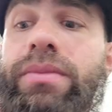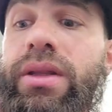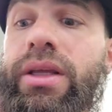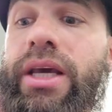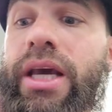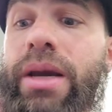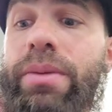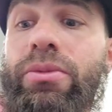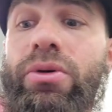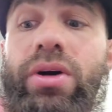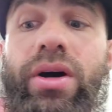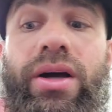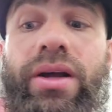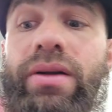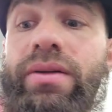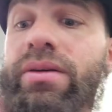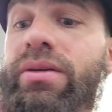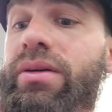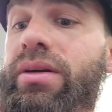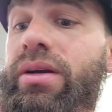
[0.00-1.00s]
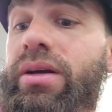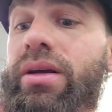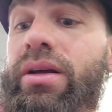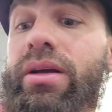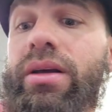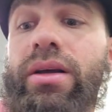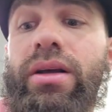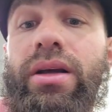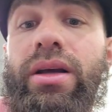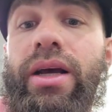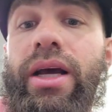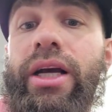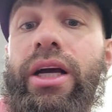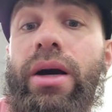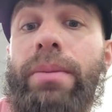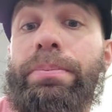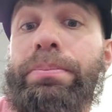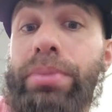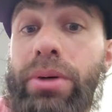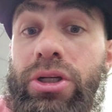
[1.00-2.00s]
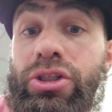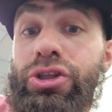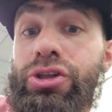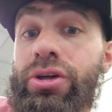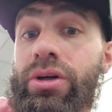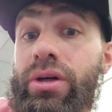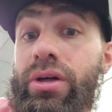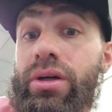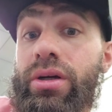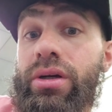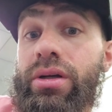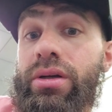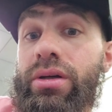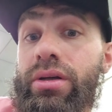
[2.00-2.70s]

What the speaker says: Game 1, I got butchered.